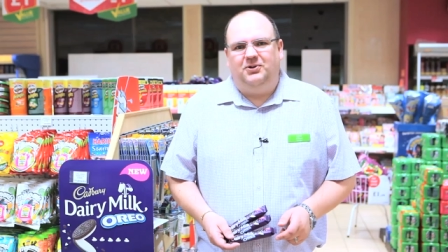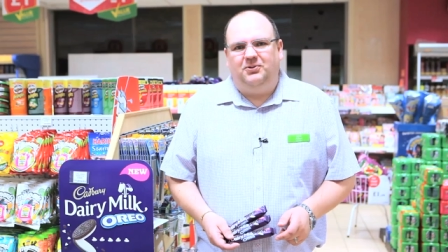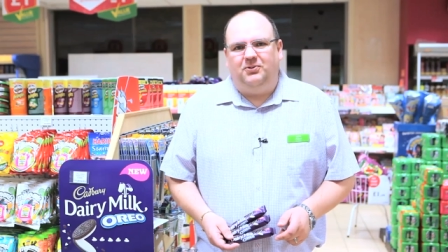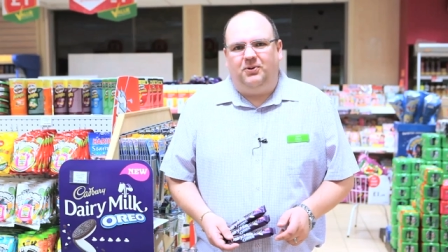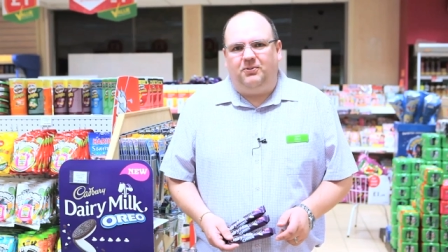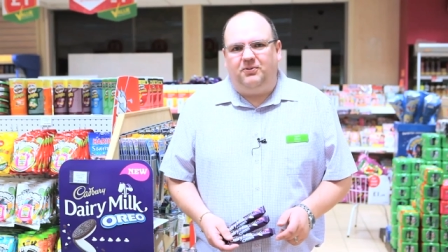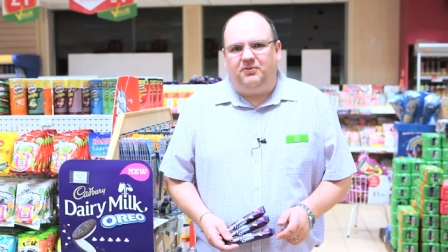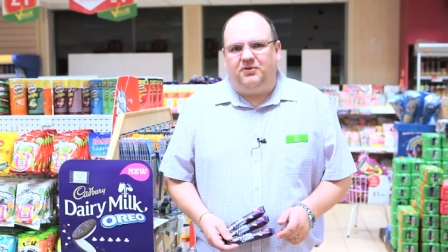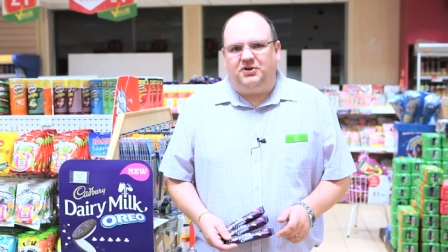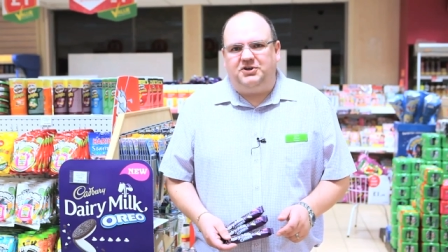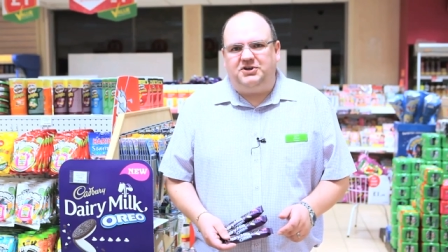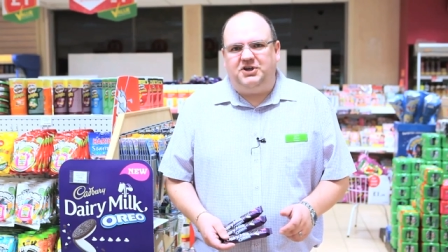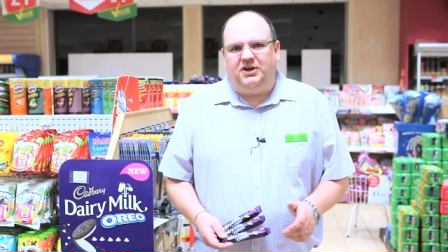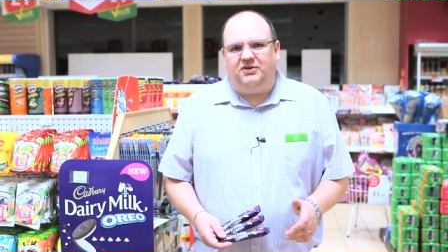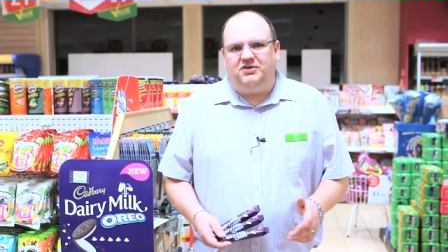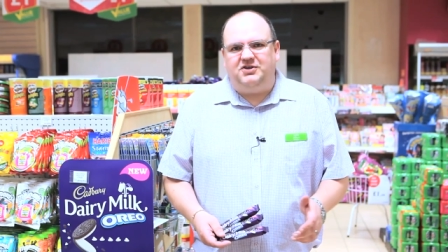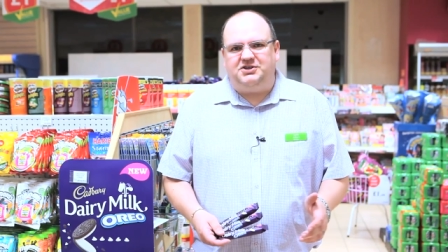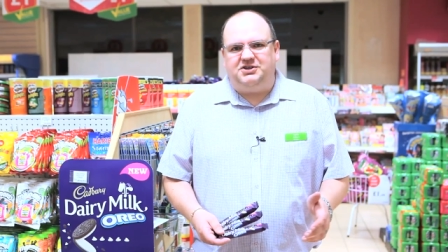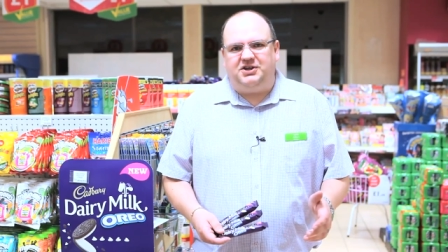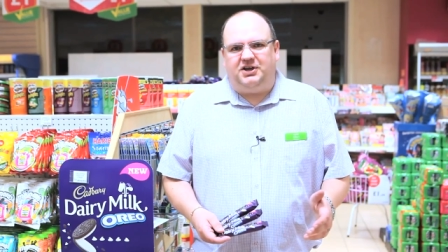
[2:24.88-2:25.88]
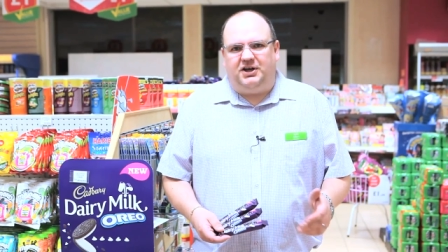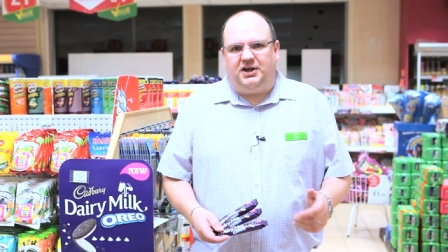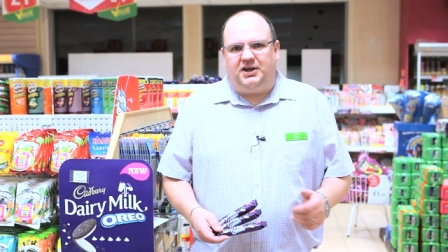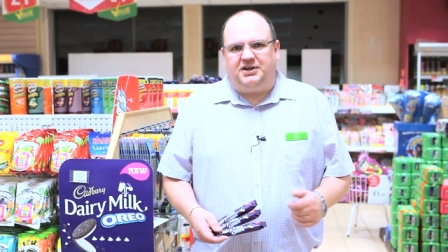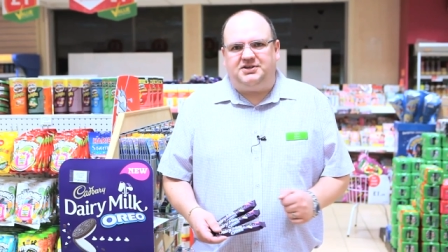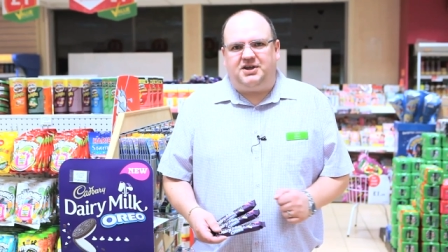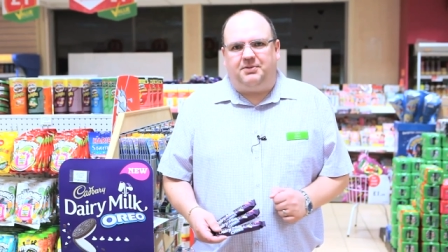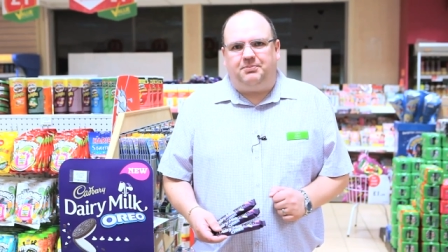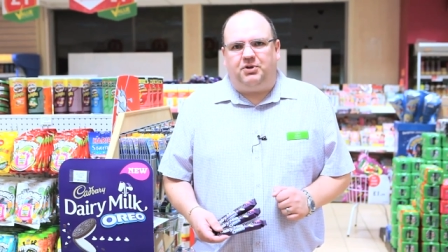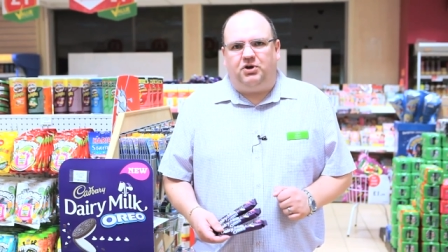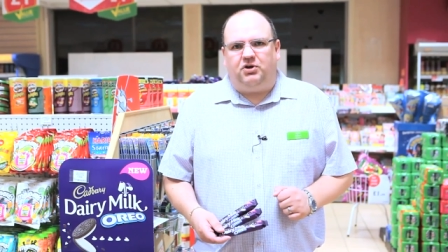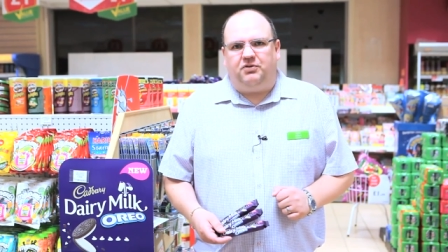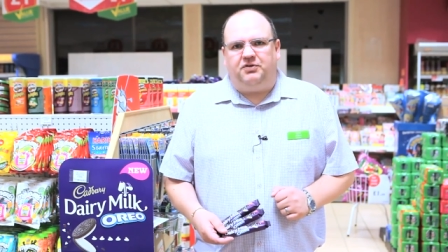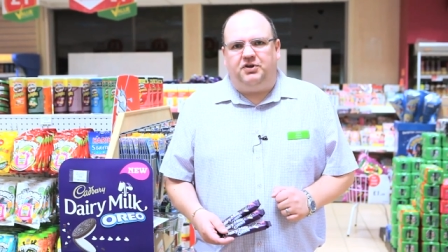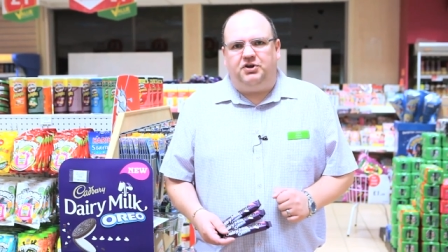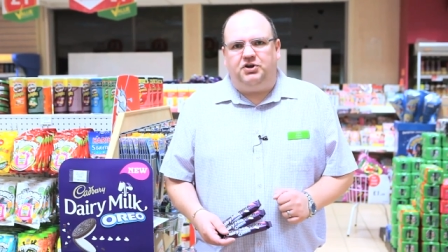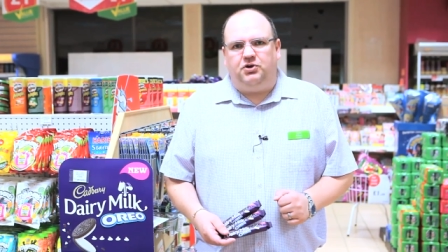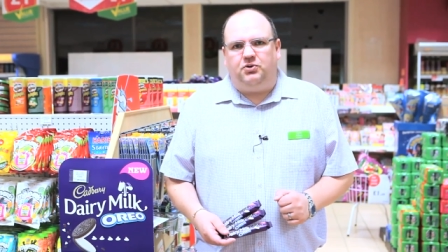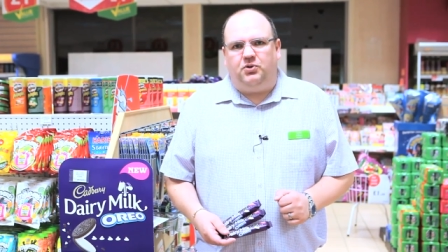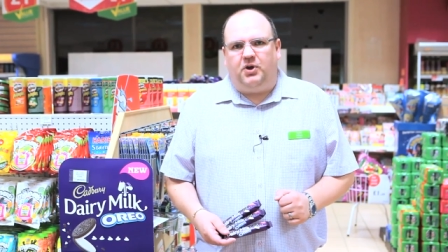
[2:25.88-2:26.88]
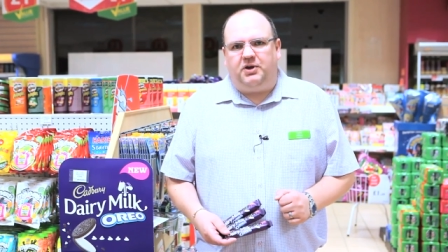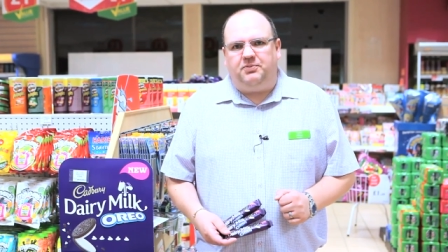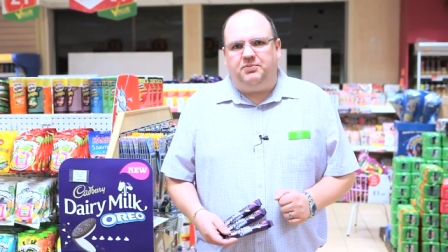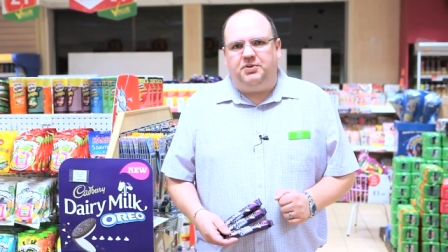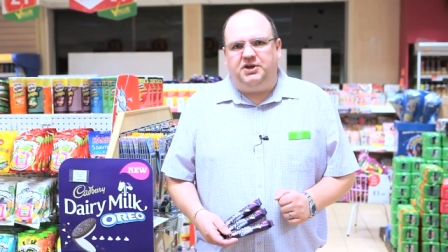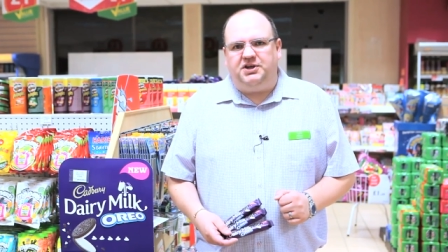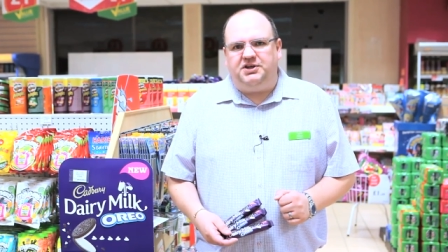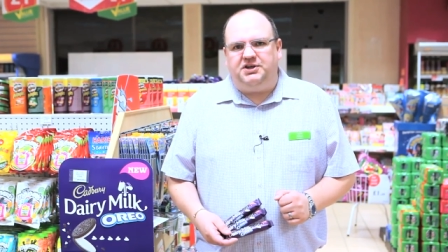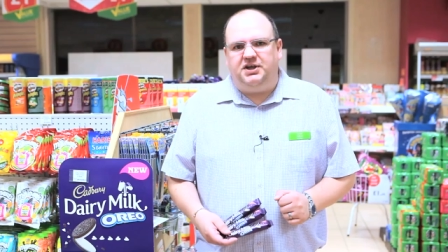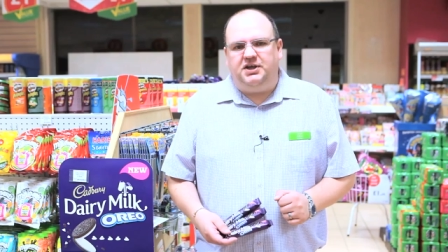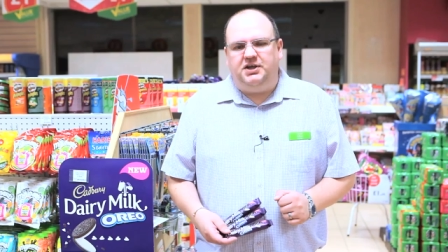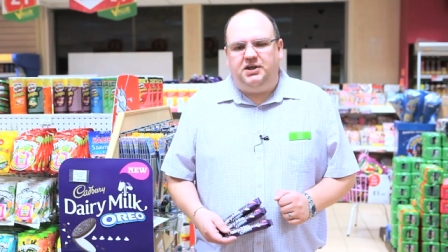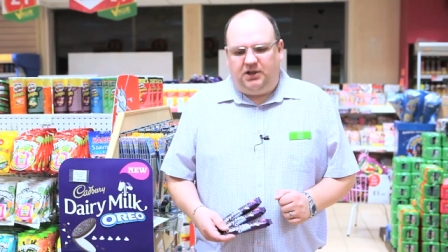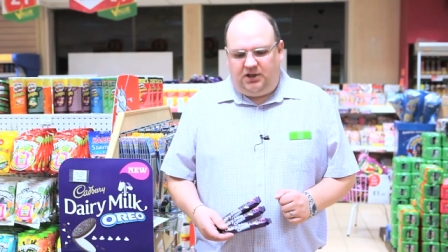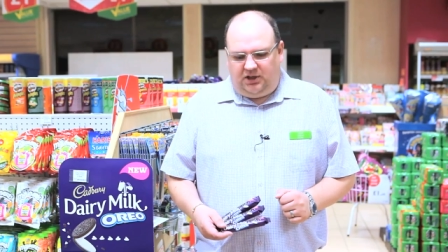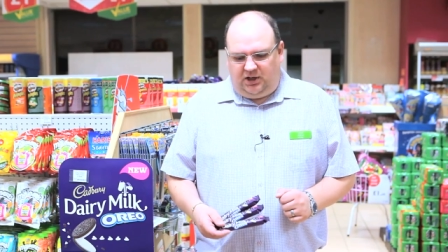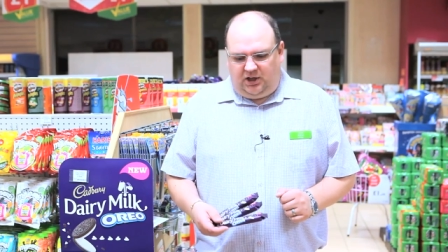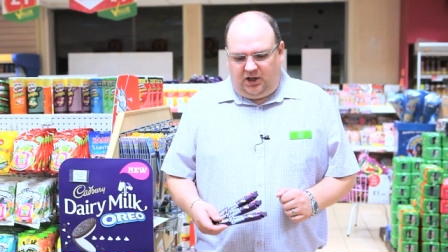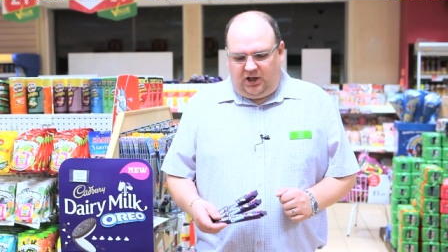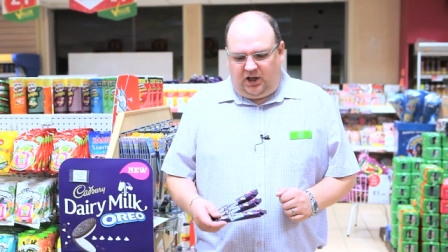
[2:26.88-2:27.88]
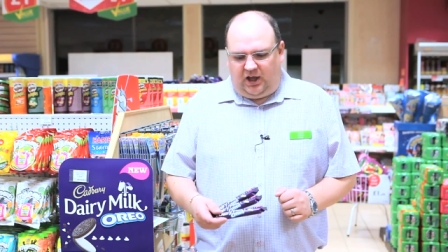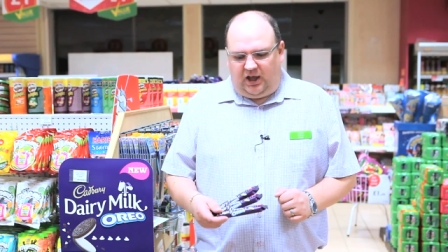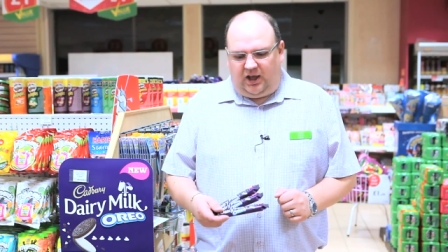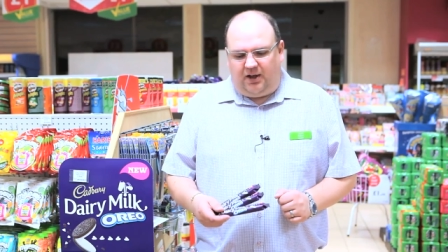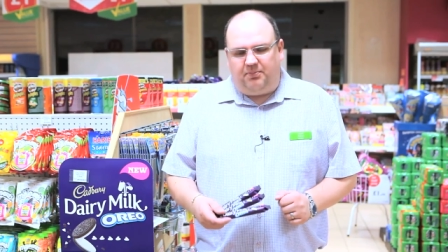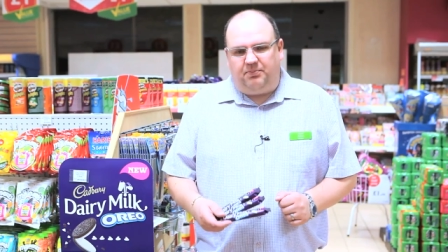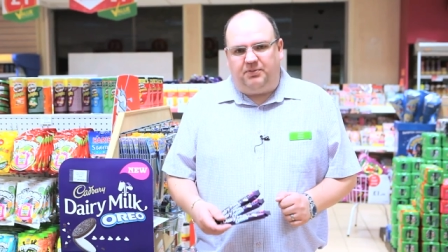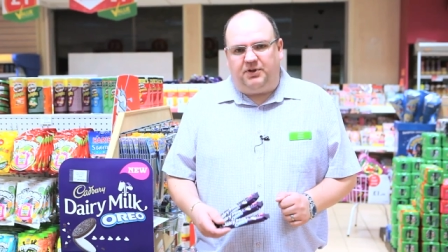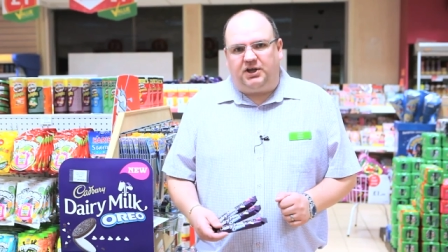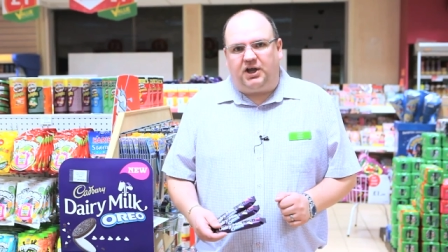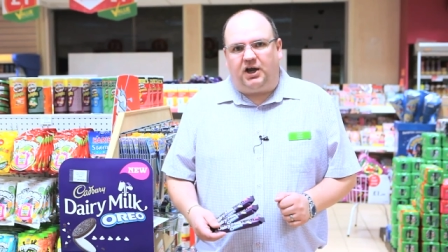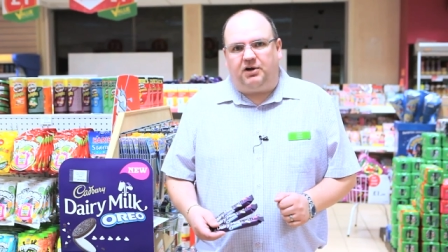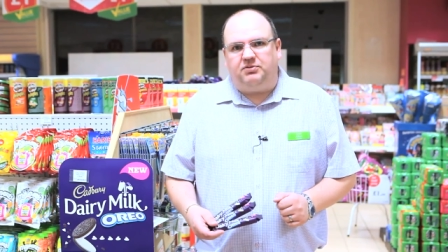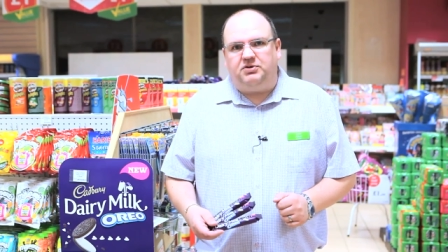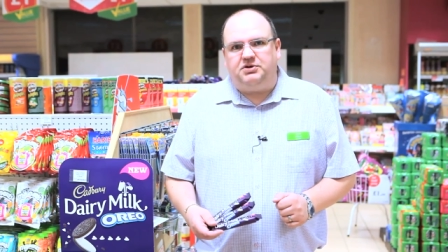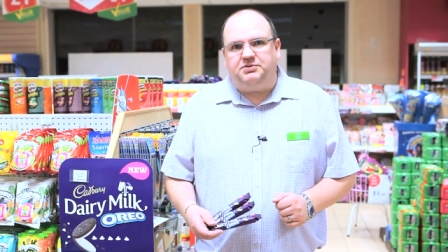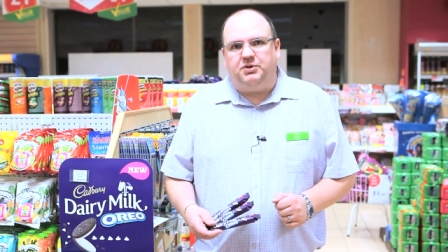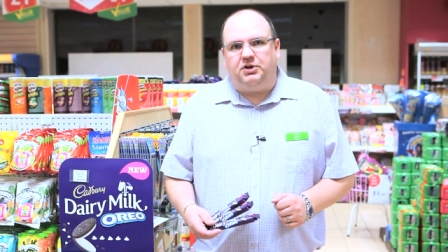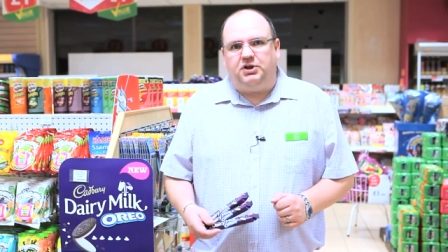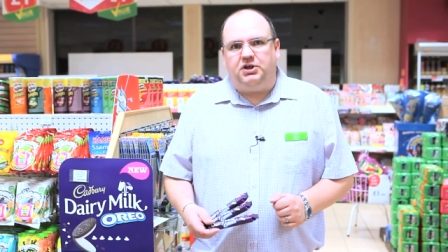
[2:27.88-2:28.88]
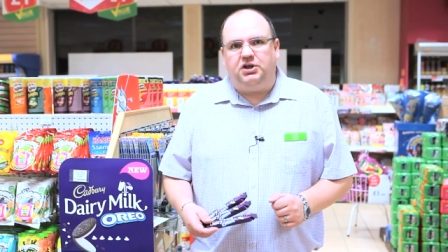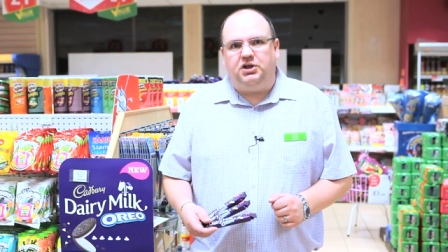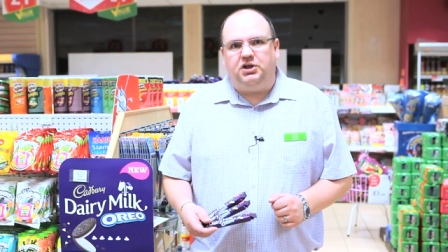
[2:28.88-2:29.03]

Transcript: What we've got here is an example of the new NPD, um, the Cadbury's Milk